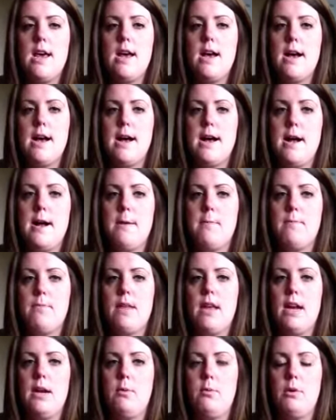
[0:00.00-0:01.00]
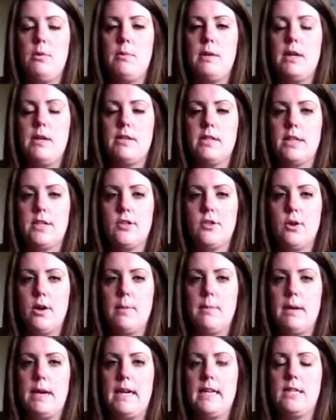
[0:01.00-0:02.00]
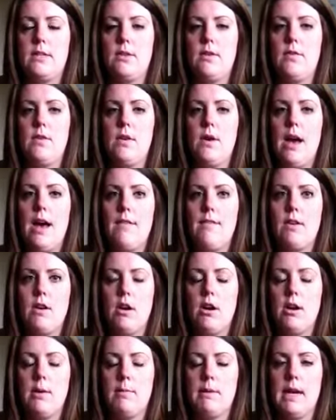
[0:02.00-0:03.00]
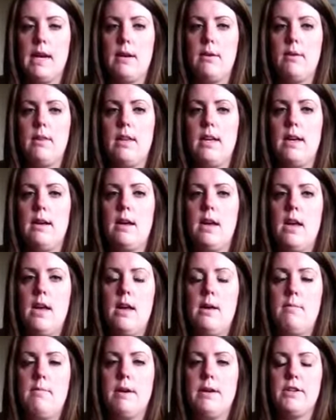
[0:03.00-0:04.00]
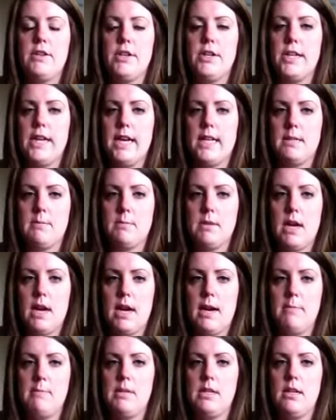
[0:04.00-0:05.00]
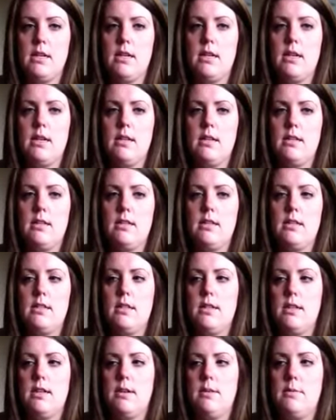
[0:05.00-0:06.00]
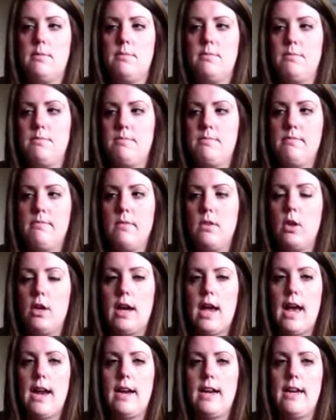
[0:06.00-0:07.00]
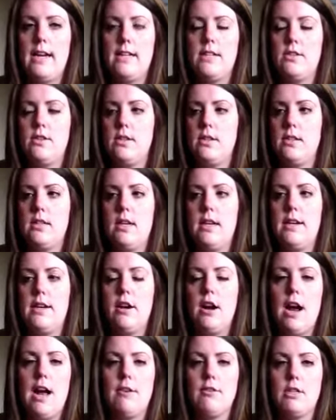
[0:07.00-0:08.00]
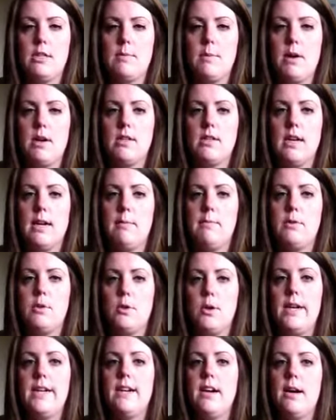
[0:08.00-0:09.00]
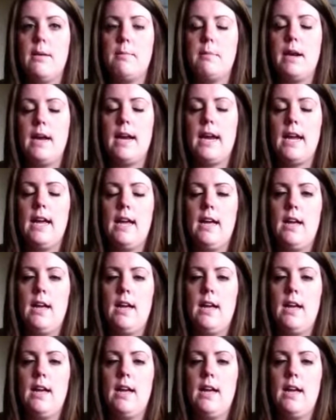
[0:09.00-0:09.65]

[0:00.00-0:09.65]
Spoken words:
And it will be using Join Me, so if you haven't already played with it, make sure you take some time to look at it. It's just in your address bar, type join.me.